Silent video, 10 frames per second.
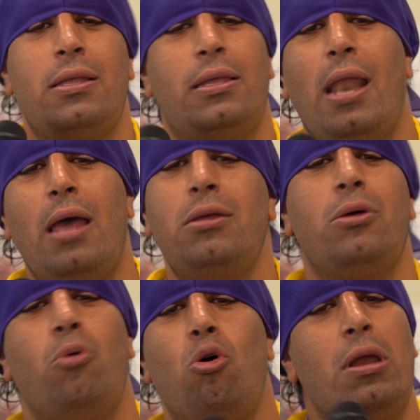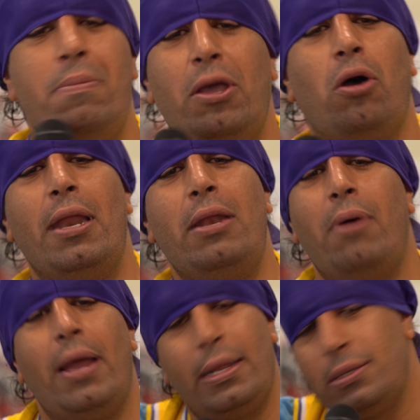you know, we're all going to be gone
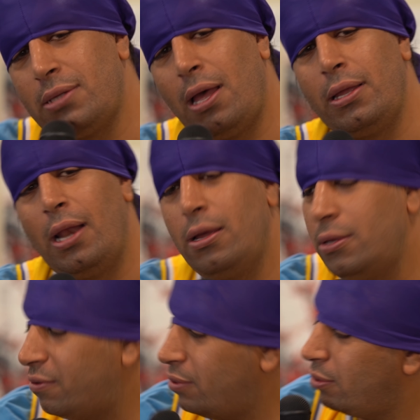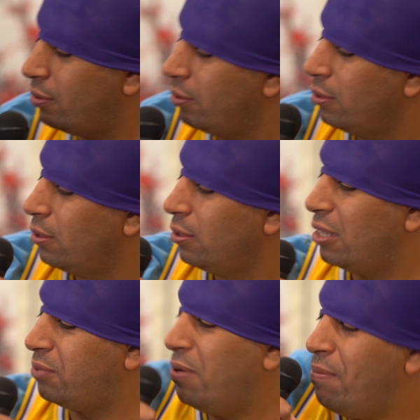anyway, and so, you know,
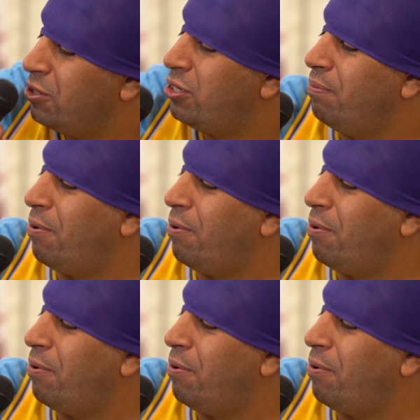that's pretty much it,